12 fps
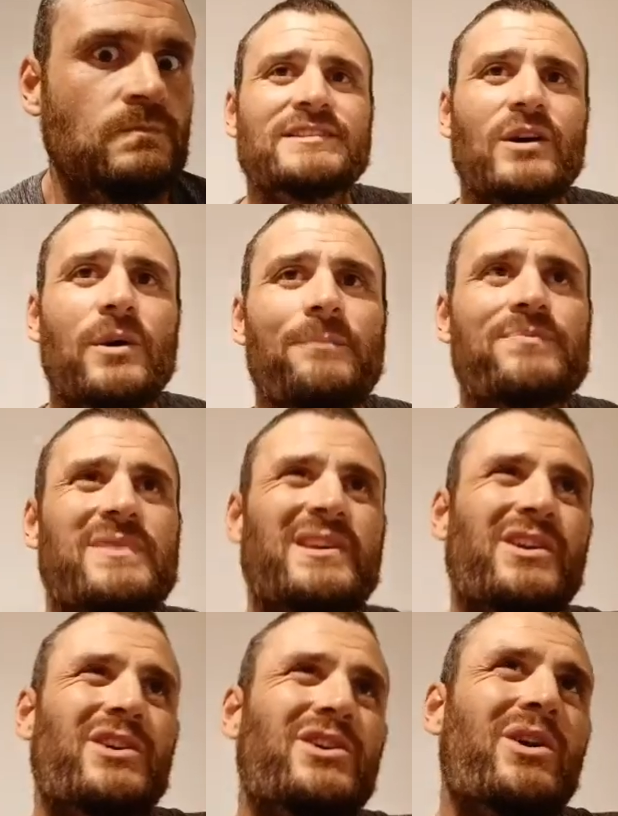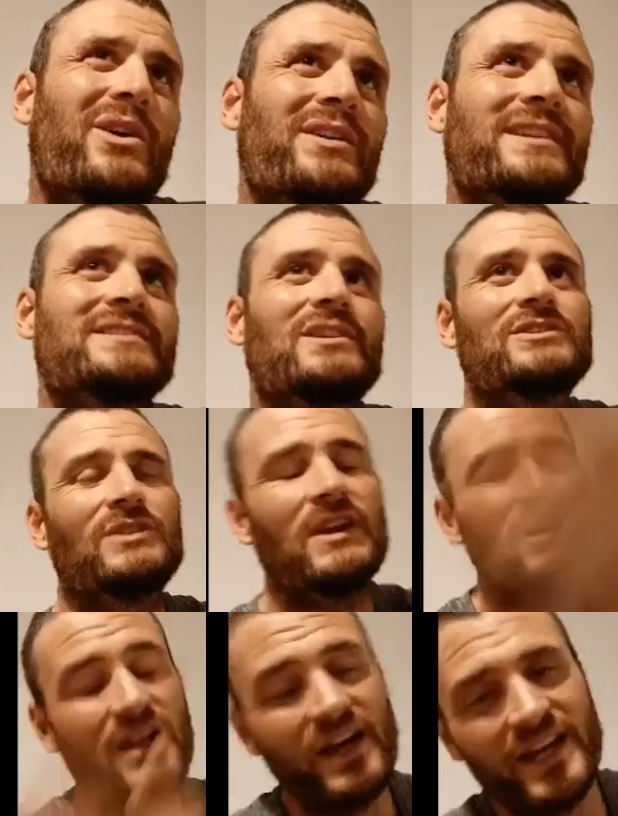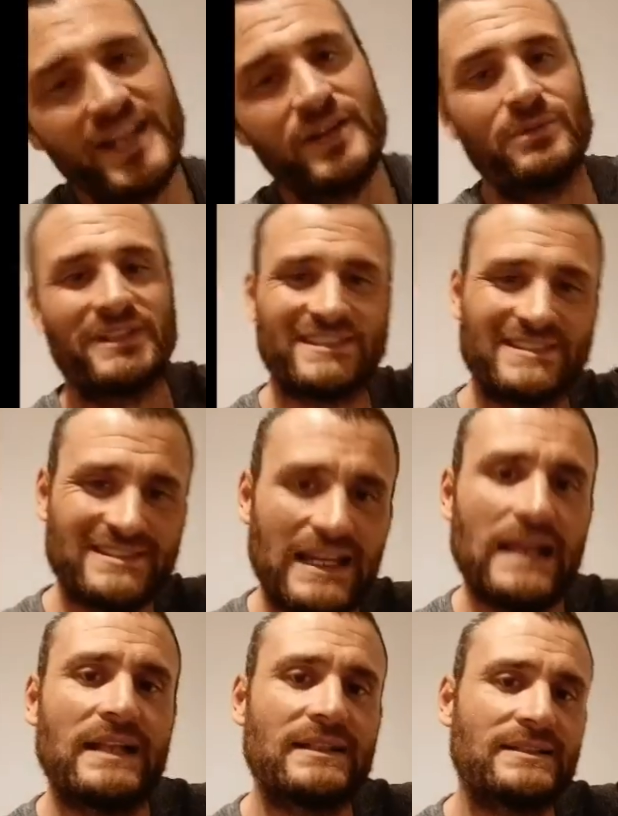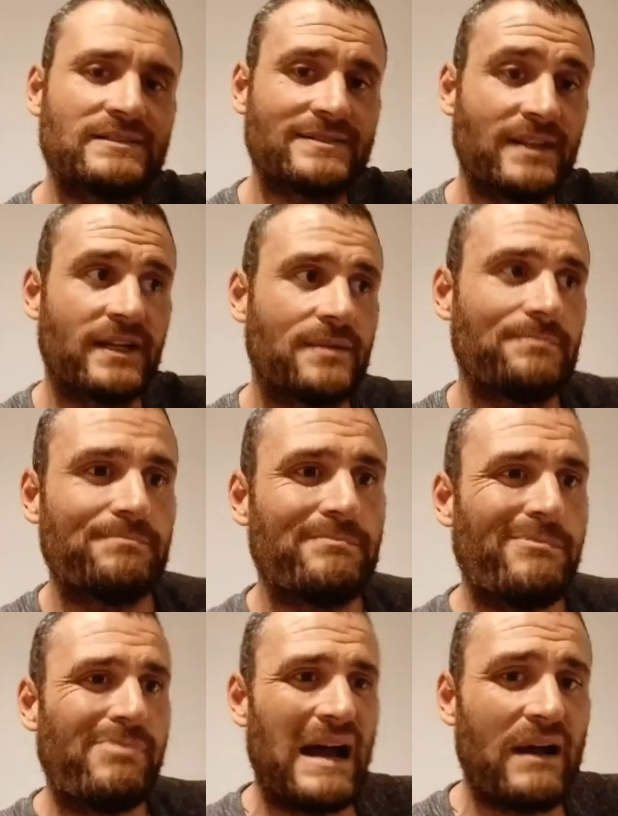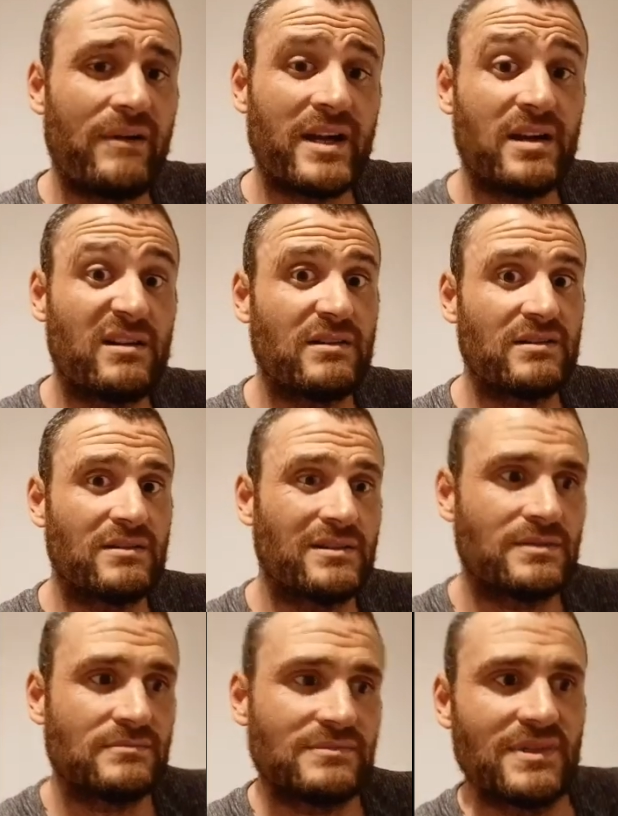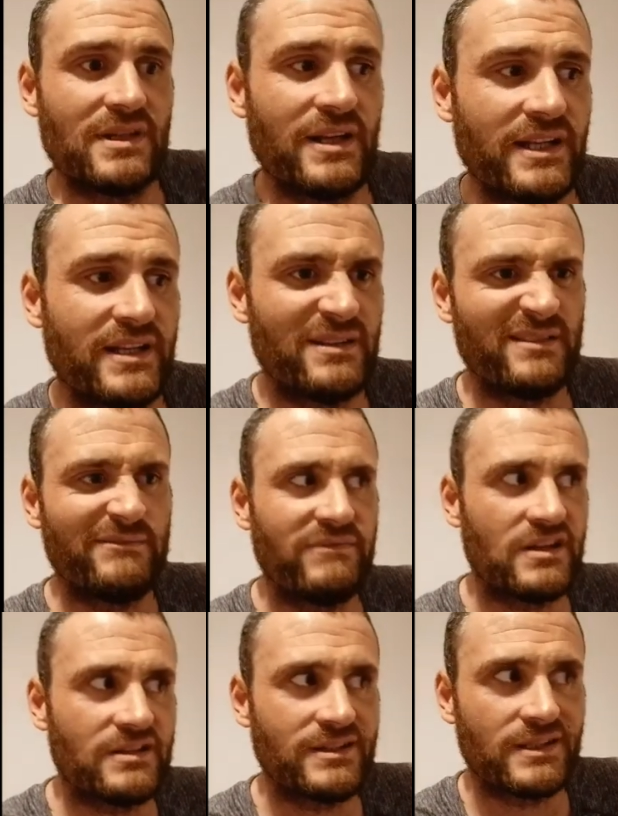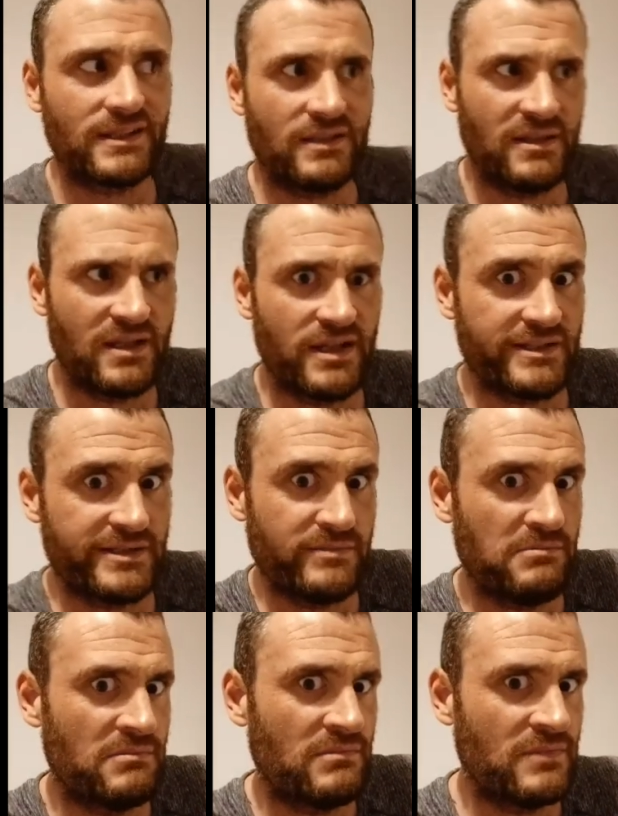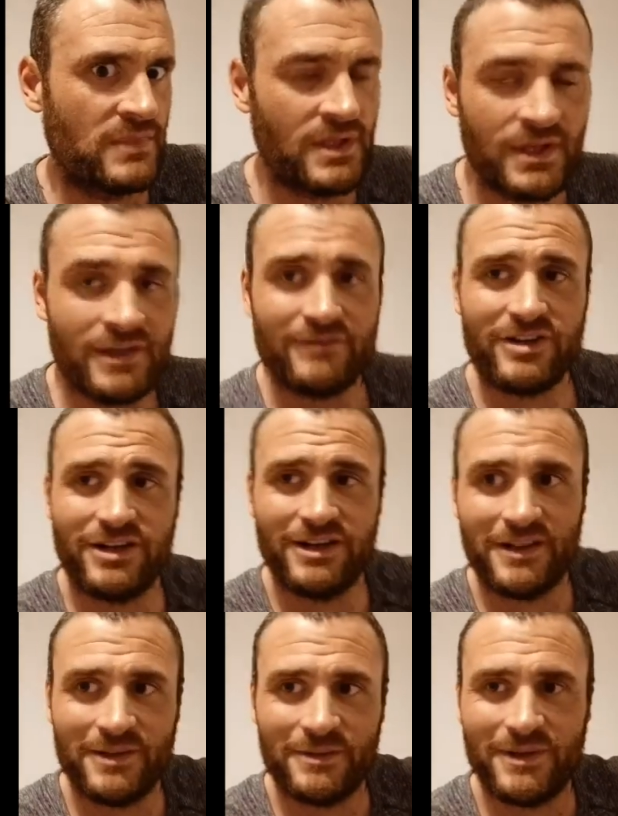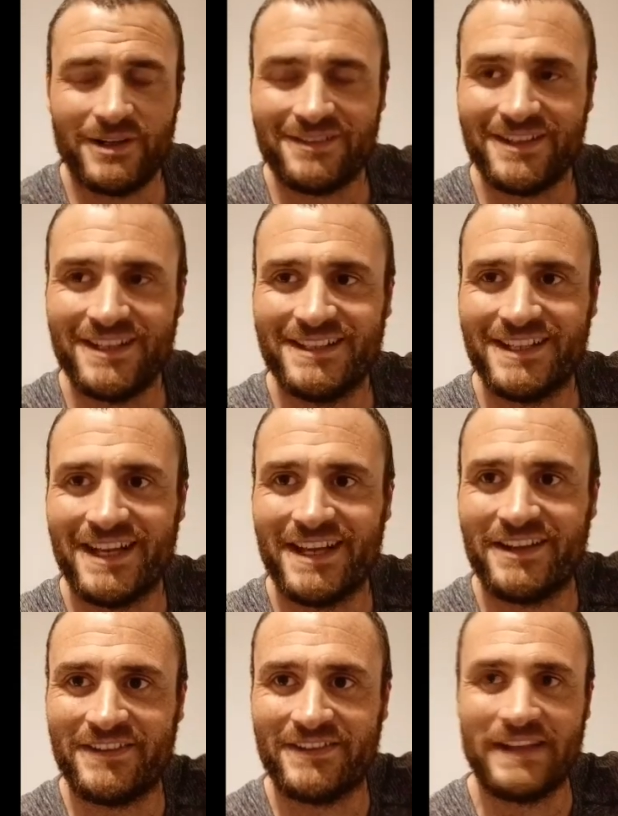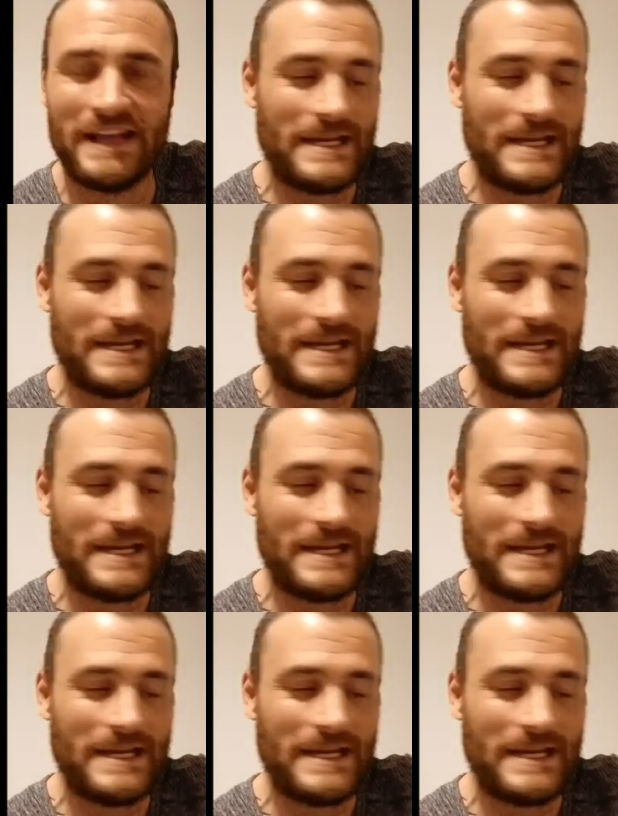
So your gut is also lined with cells like a barrier, or like an inverted condom for all the world, right? That